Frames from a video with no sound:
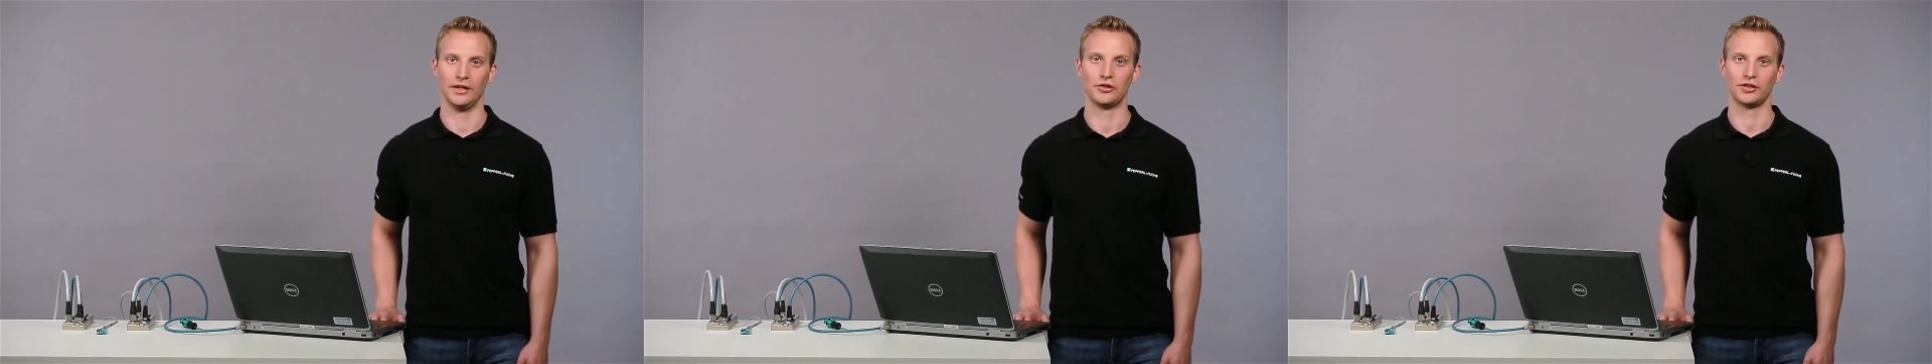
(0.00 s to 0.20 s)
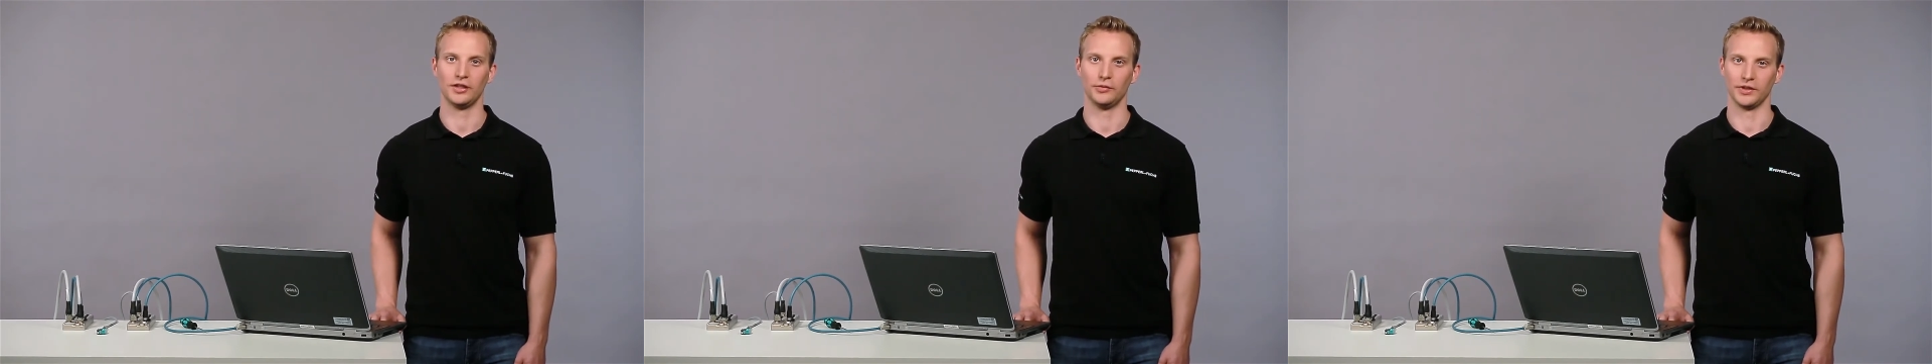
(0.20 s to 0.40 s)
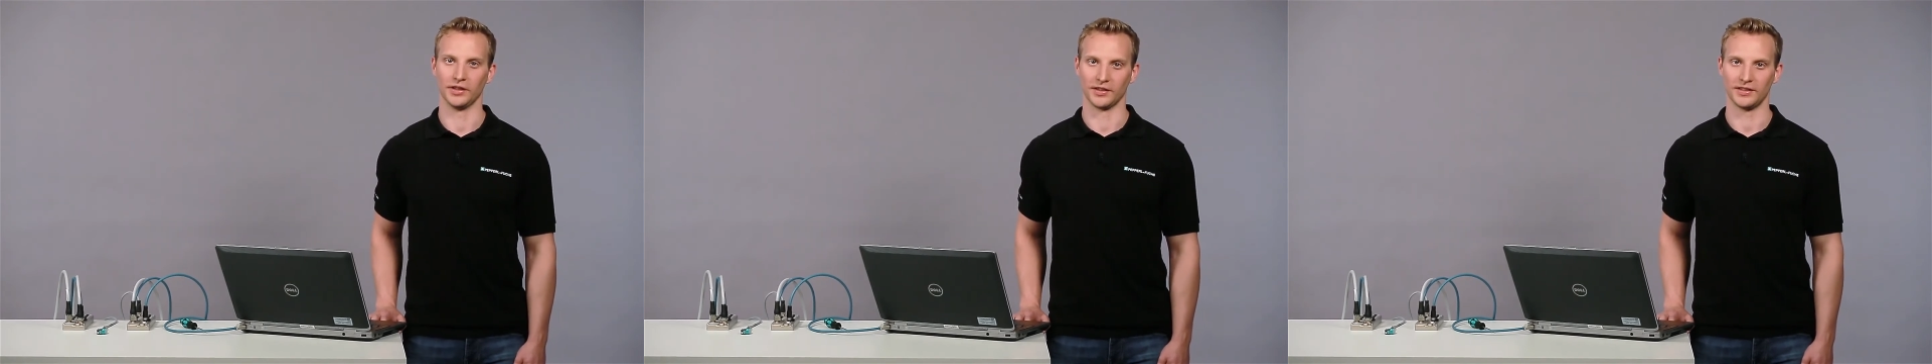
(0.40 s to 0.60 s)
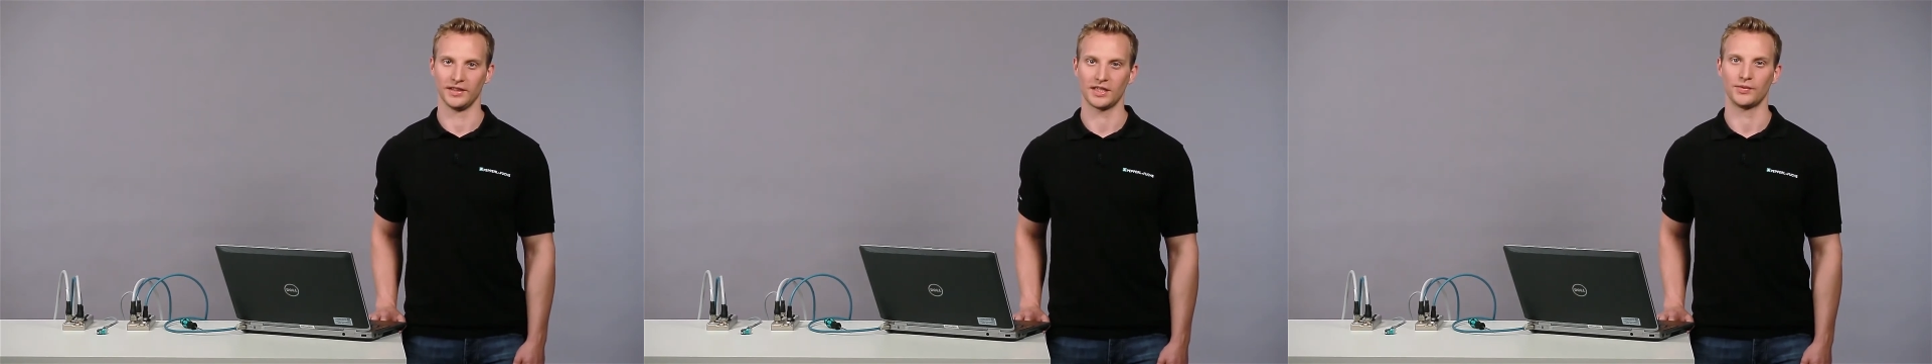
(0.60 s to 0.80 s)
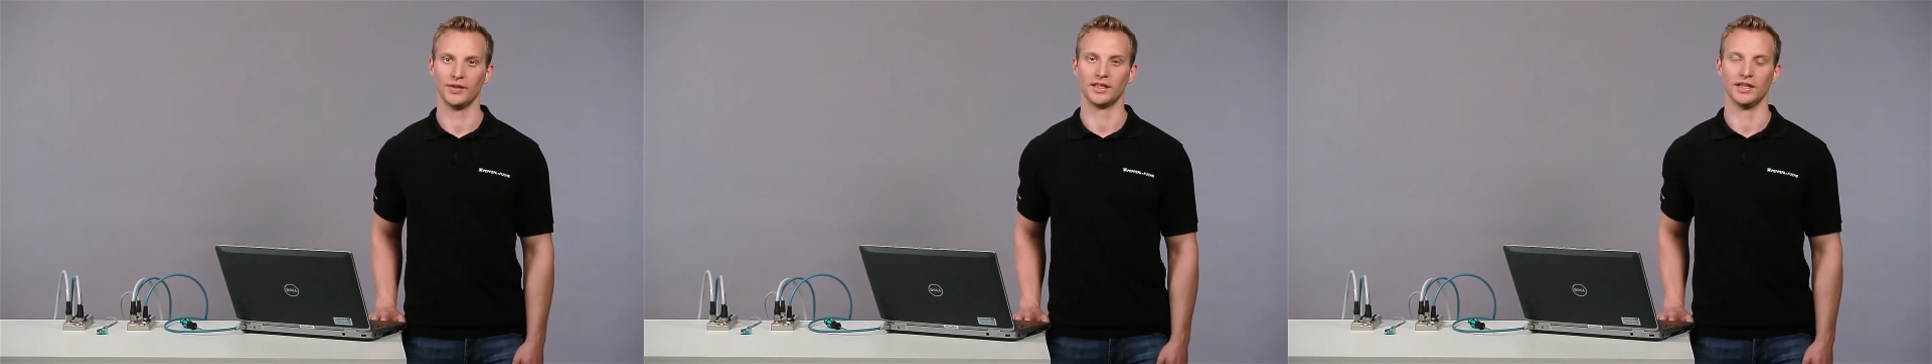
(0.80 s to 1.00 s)
of your
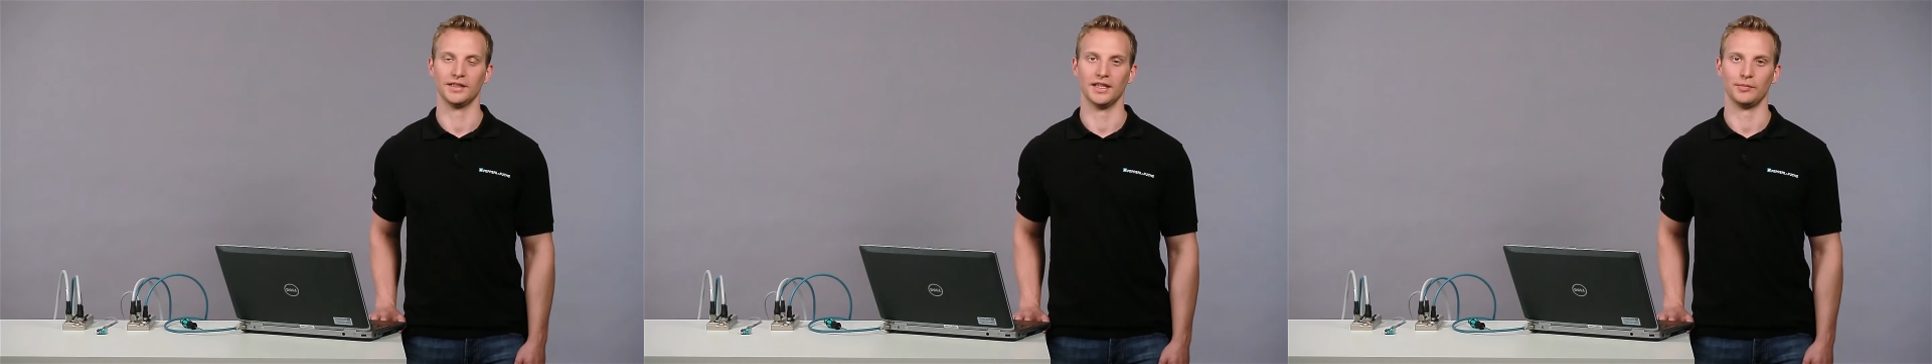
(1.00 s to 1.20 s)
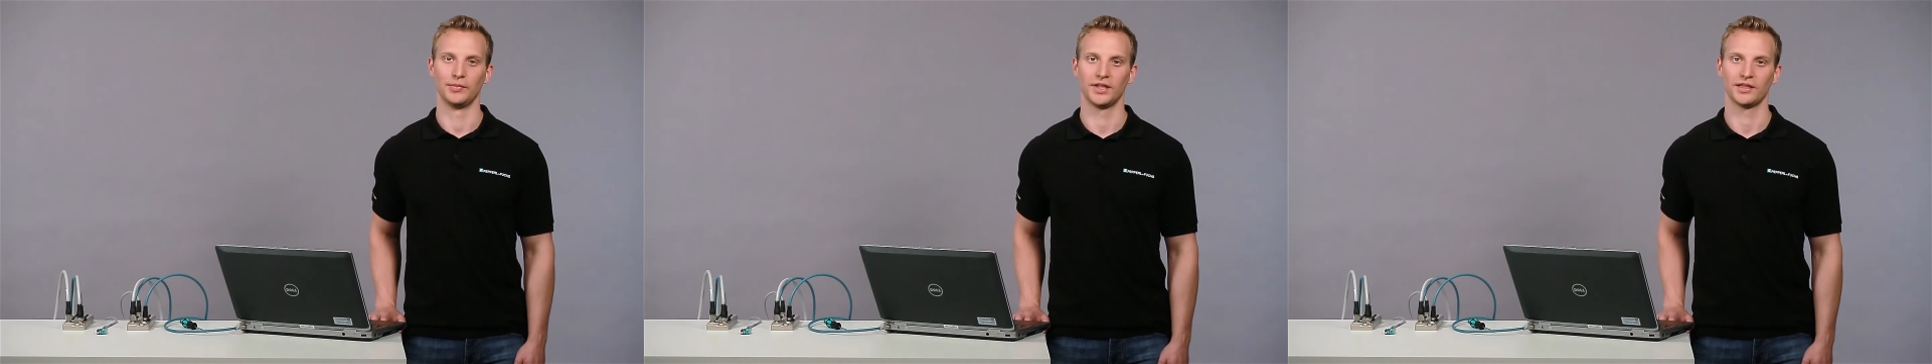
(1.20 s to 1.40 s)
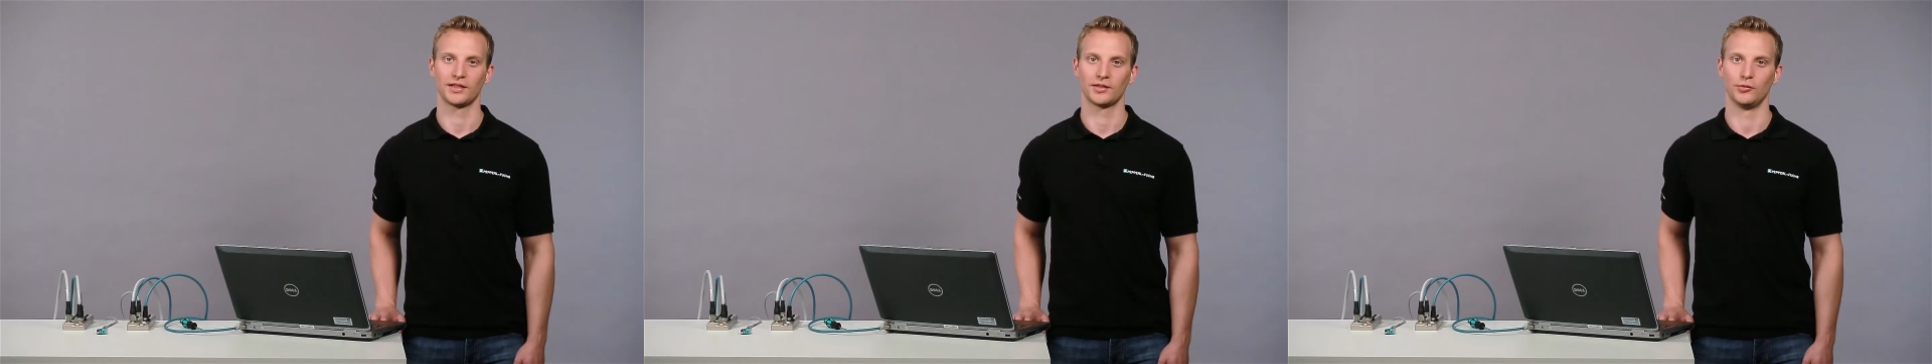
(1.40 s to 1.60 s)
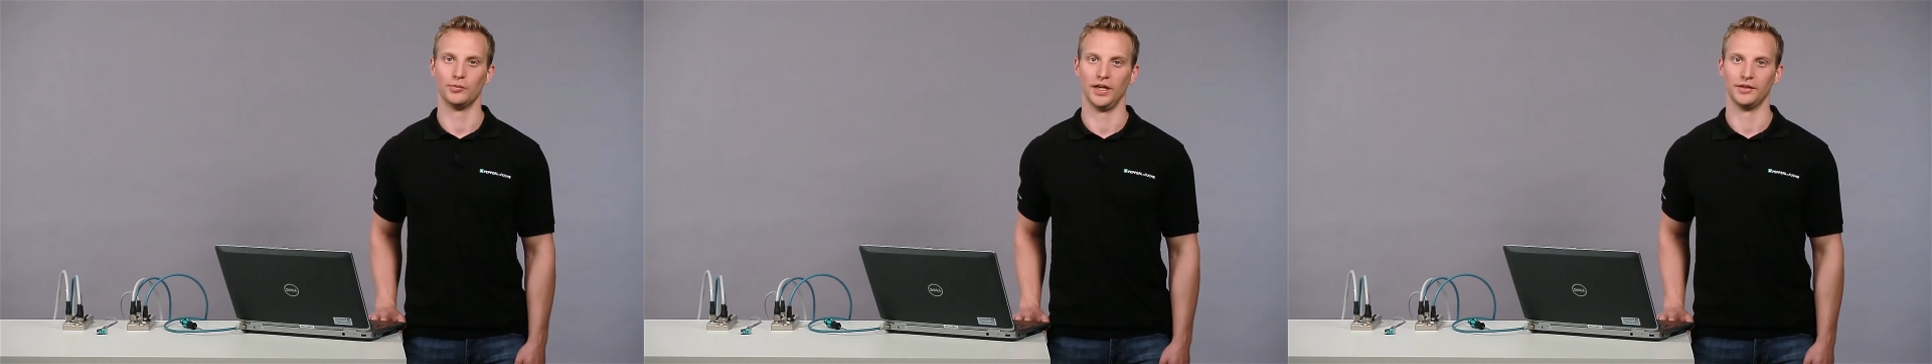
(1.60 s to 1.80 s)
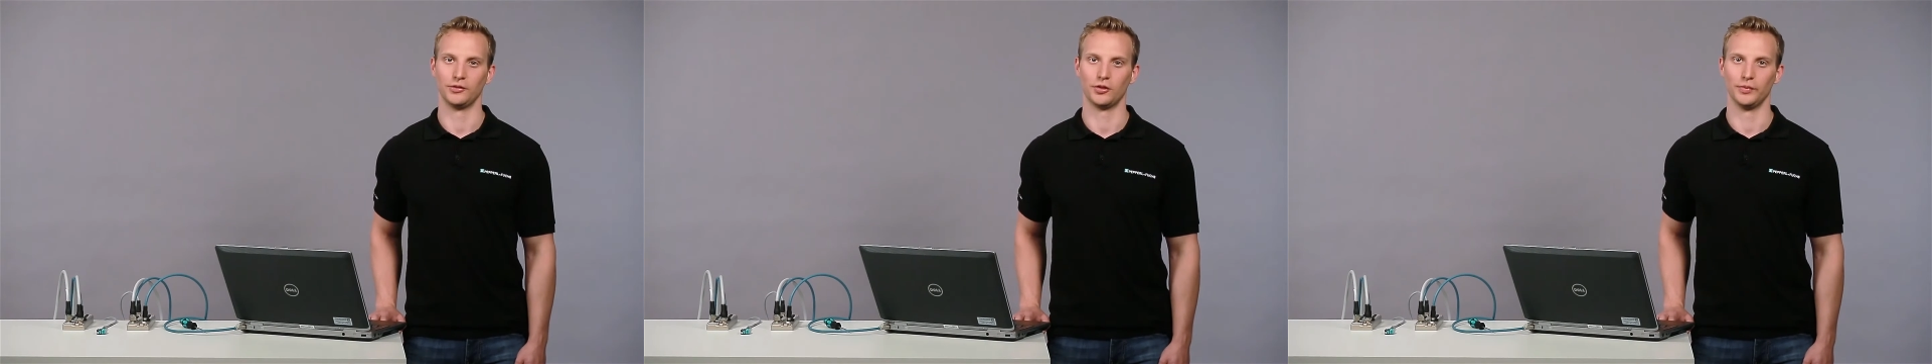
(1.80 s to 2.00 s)
network adapter accordingly